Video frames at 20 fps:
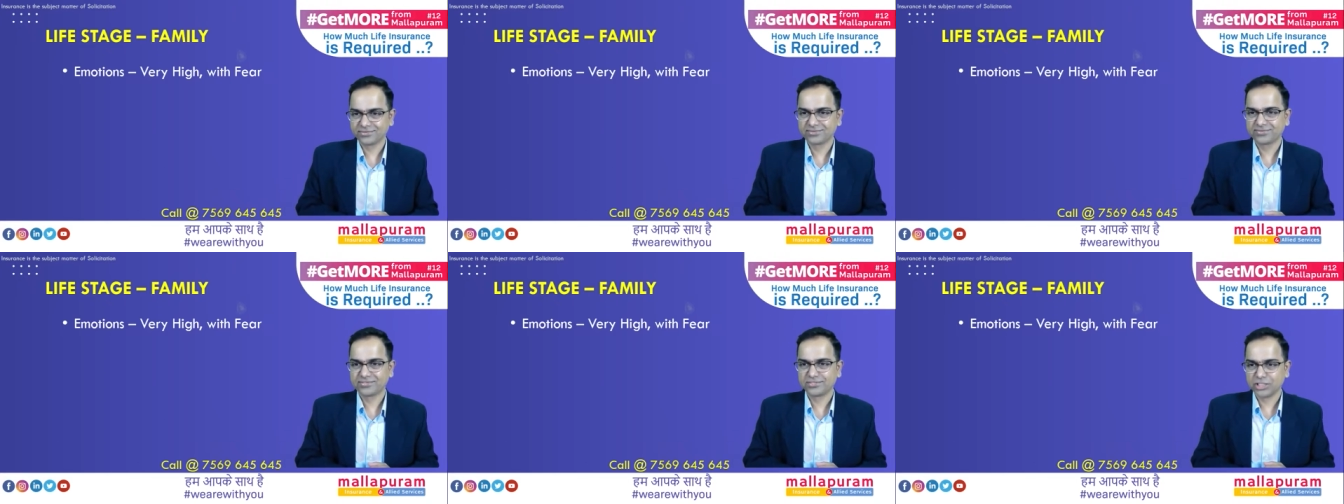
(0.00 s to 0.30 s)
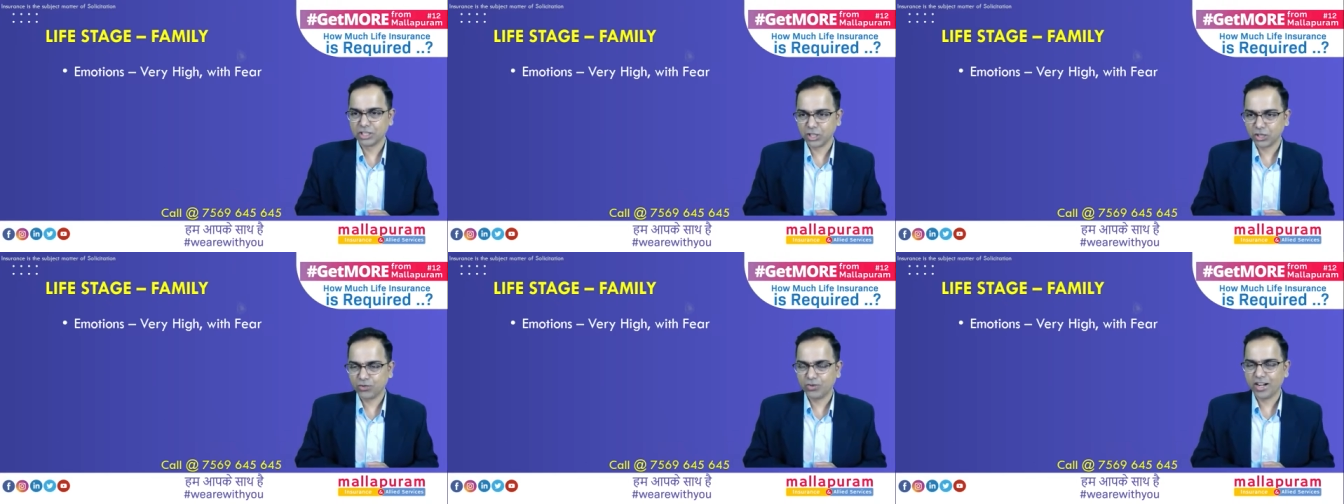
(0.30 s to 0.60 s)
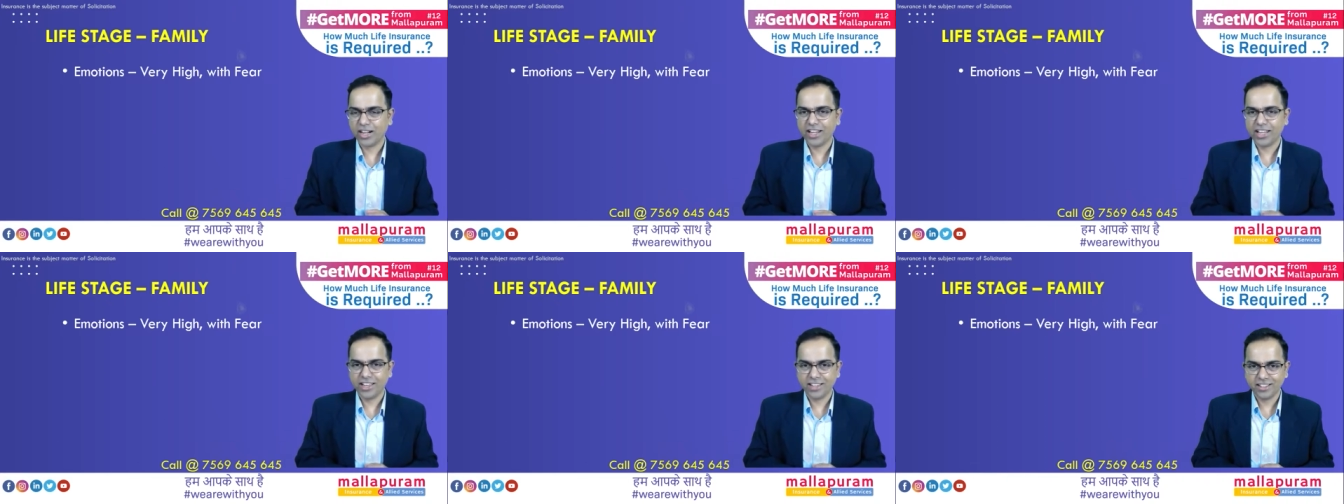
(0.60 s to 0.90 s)
20
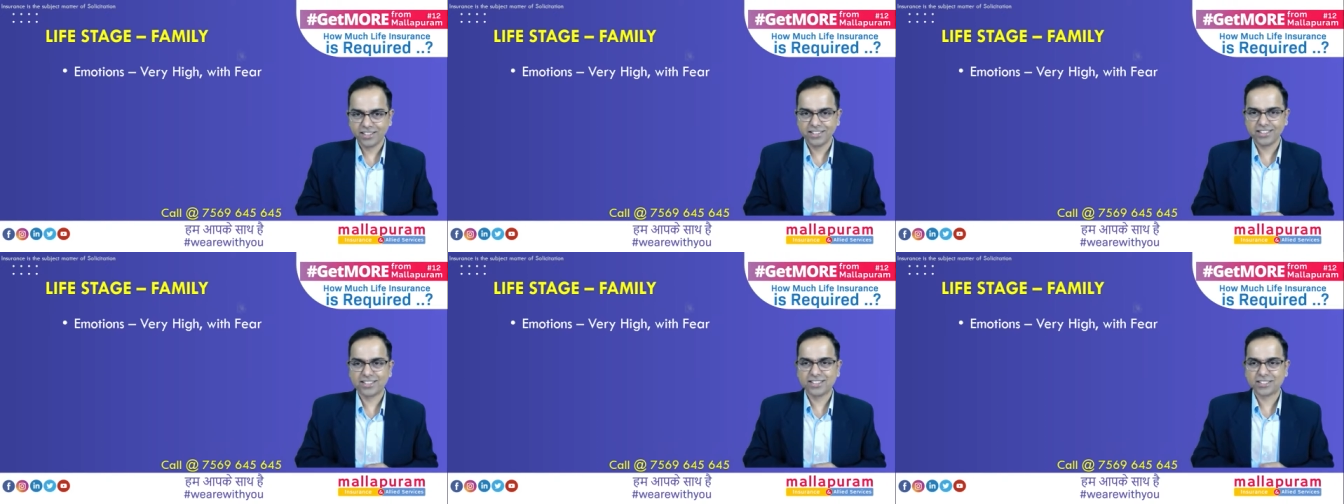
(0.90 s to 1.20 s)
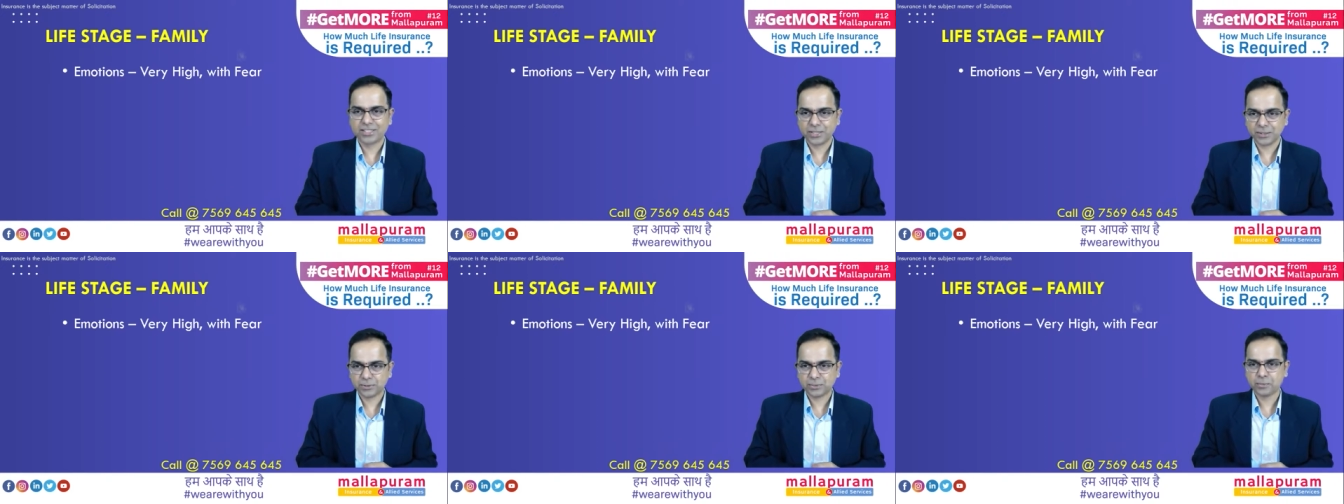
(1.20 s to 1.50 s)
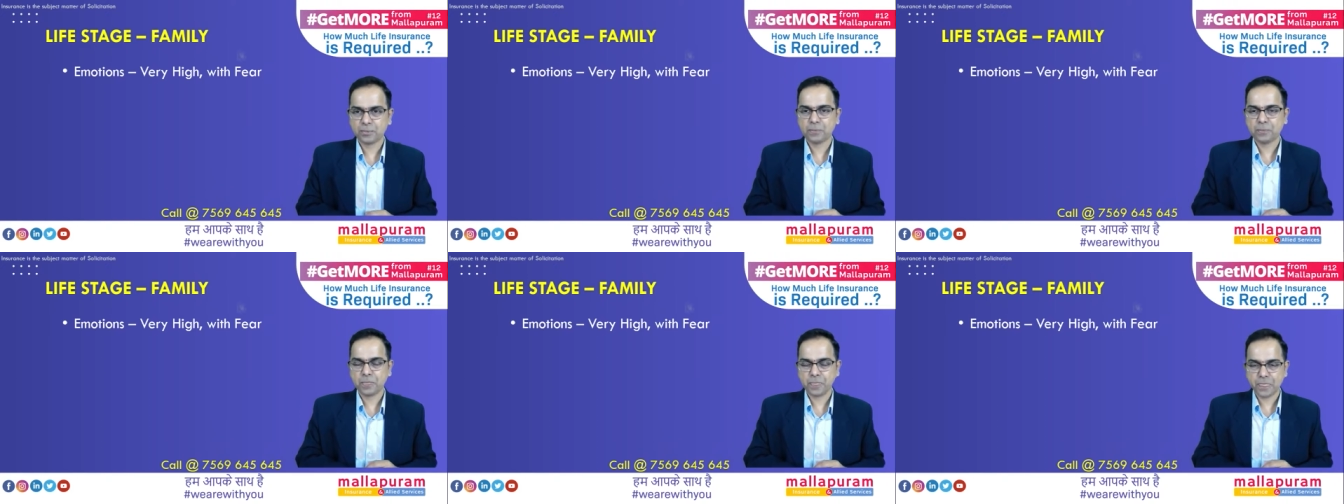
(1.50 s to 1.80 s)
years,
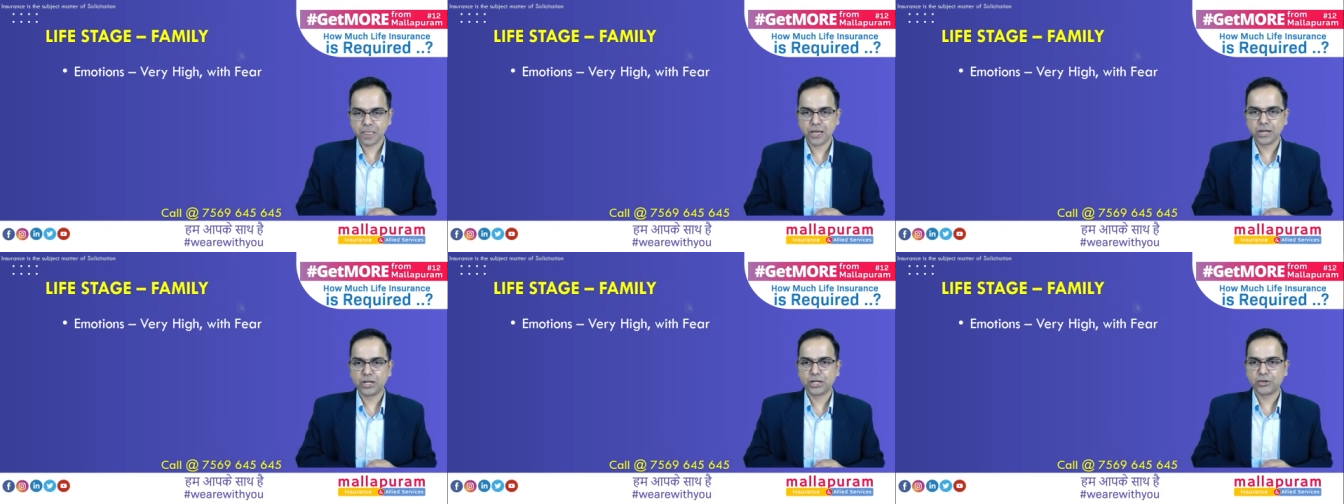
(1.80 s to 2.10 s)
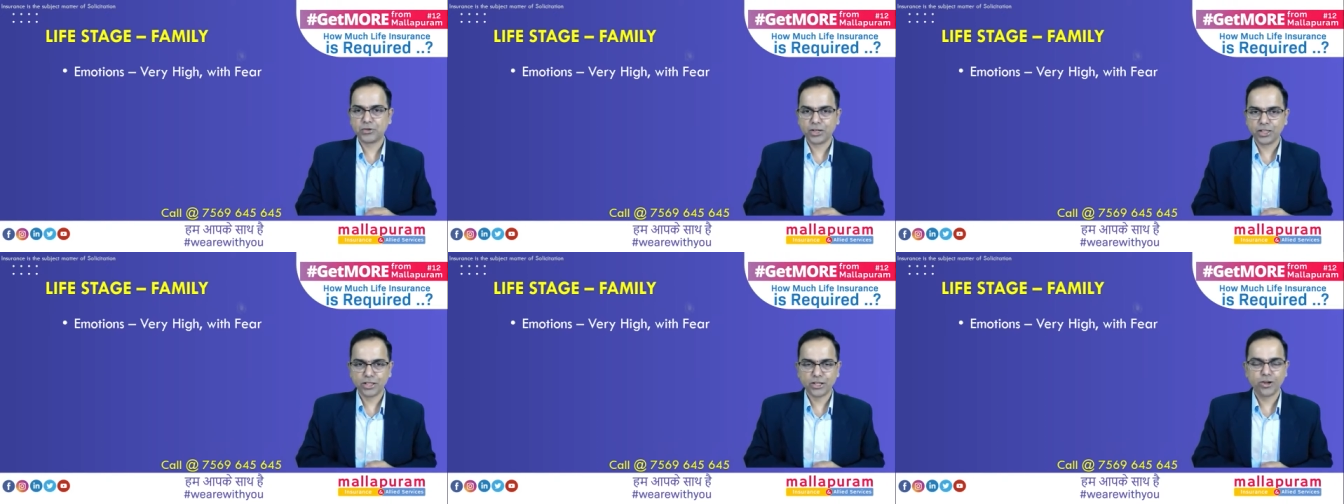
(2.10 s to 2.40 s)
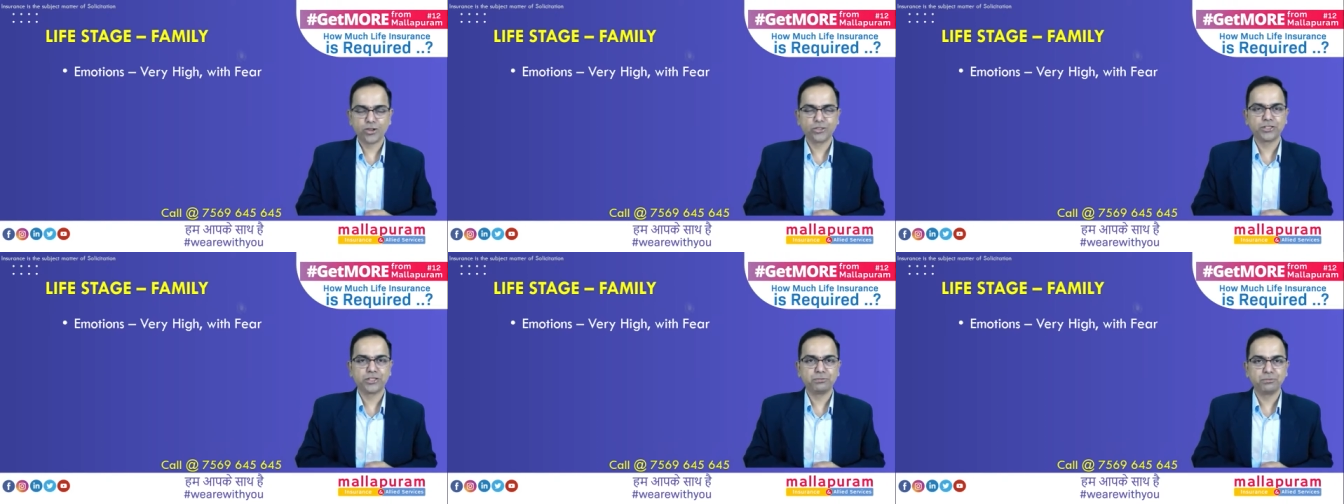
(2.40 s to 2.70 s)
12,000
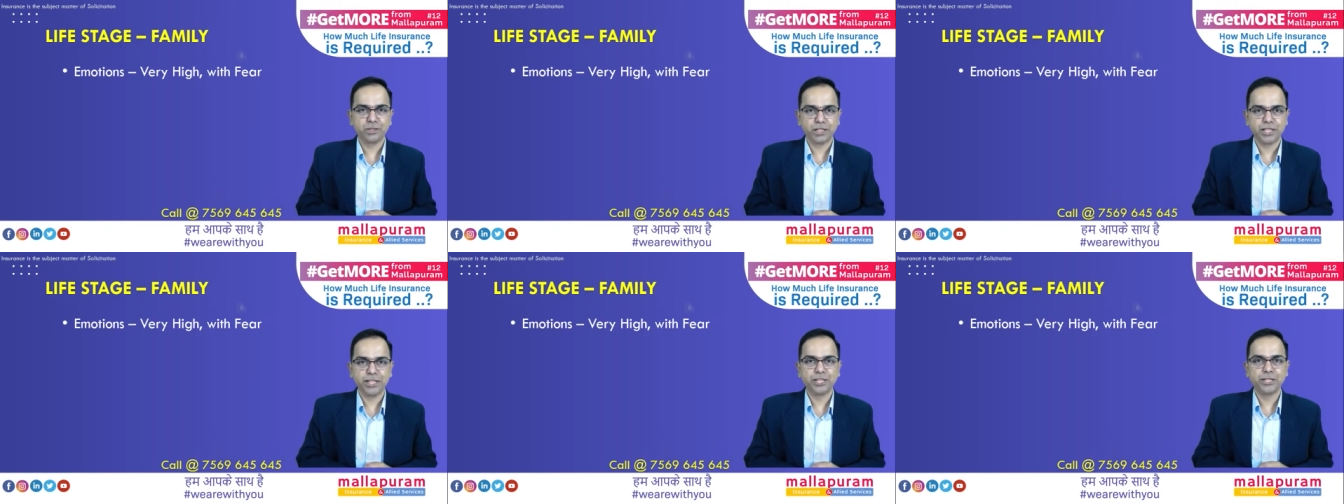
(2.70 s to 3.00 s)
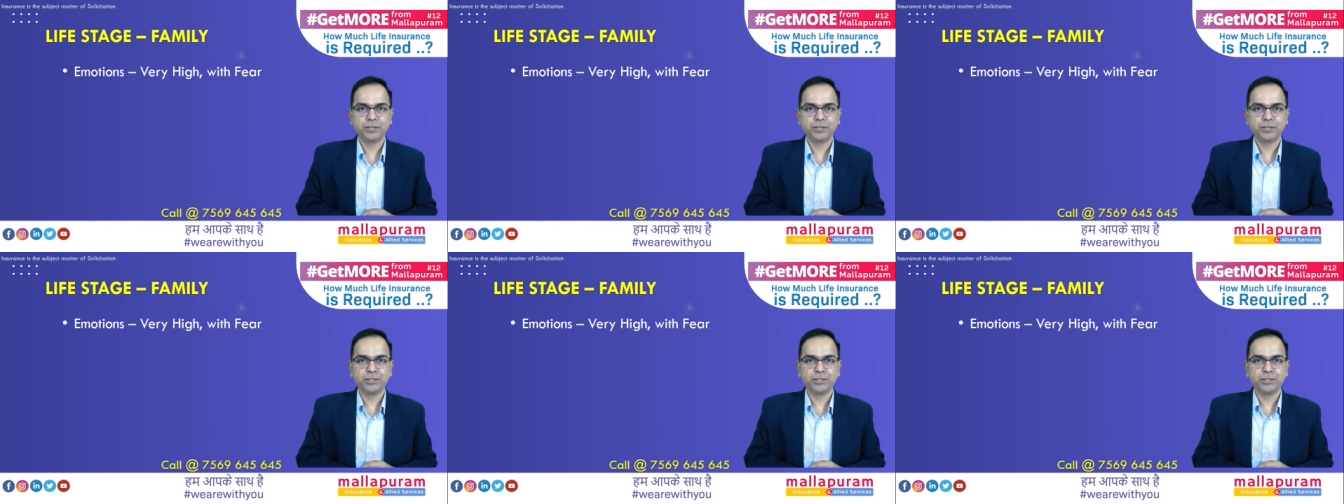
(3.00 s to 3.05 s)
per year.